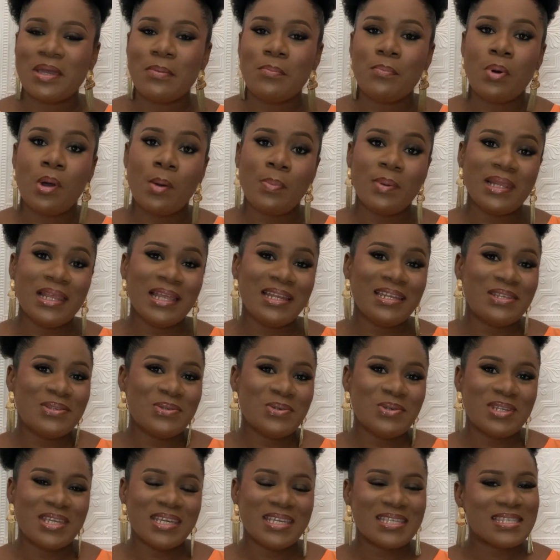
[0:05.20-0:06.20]
I'm popularly
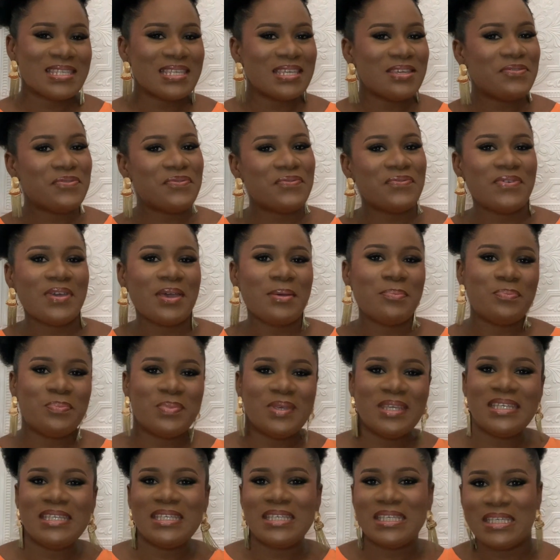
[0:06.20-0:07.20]
known as
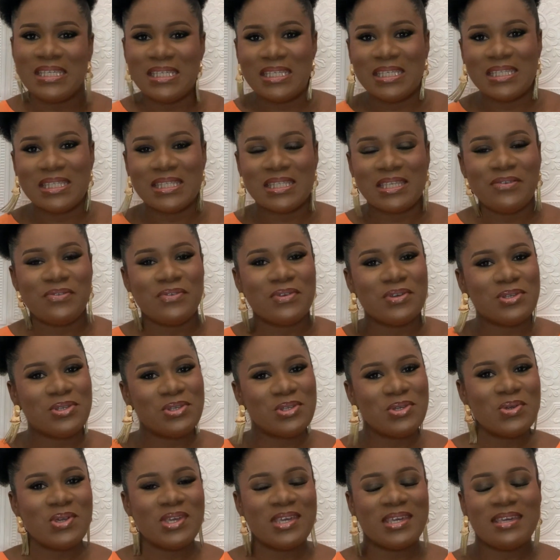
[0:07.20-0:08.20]
IfePinkies. If you're
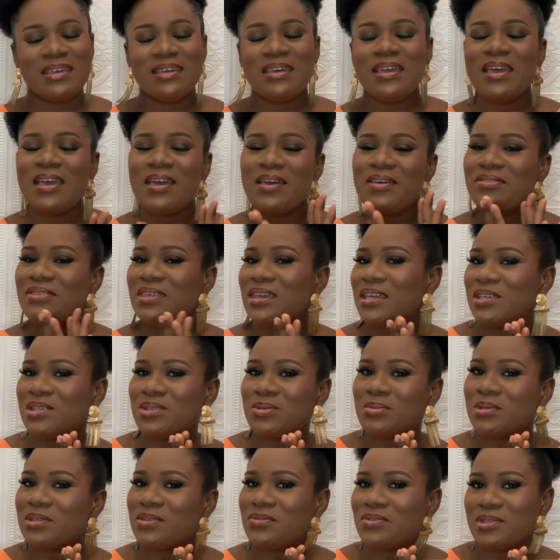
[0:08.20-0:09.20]
new here, thanks
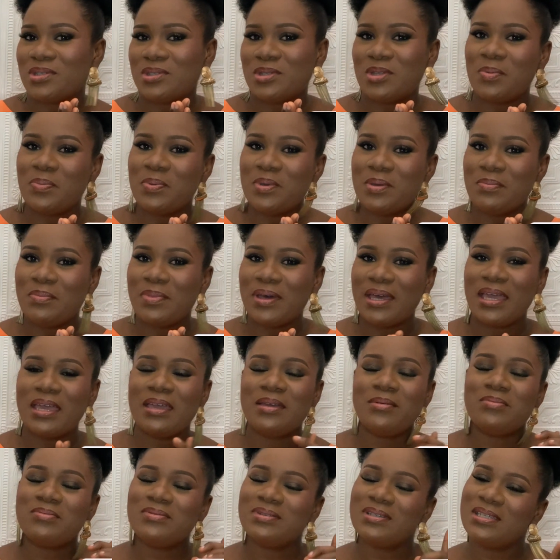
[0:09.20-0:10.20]
so much for stopping
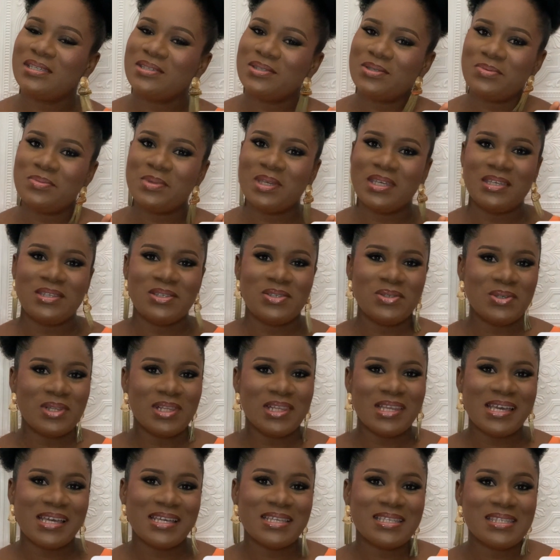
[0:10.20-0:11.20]
by. Please don't make it your
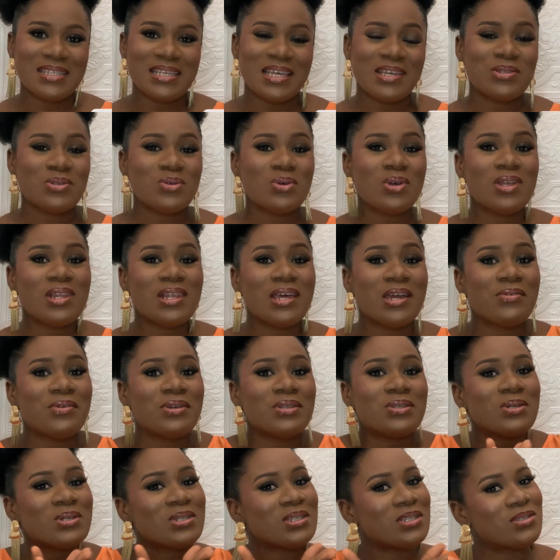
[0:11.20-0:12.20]
last. And to all our
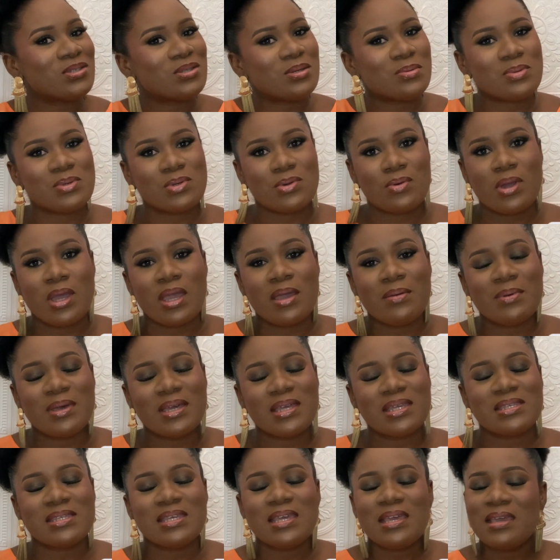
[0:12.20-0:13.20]
returning
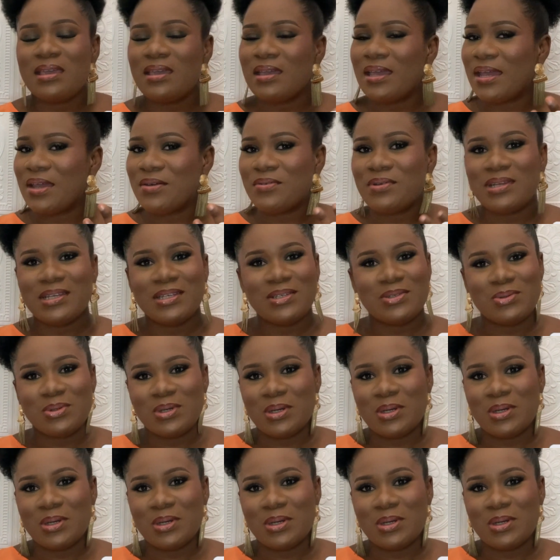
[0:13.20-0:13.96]
subscribers, I really do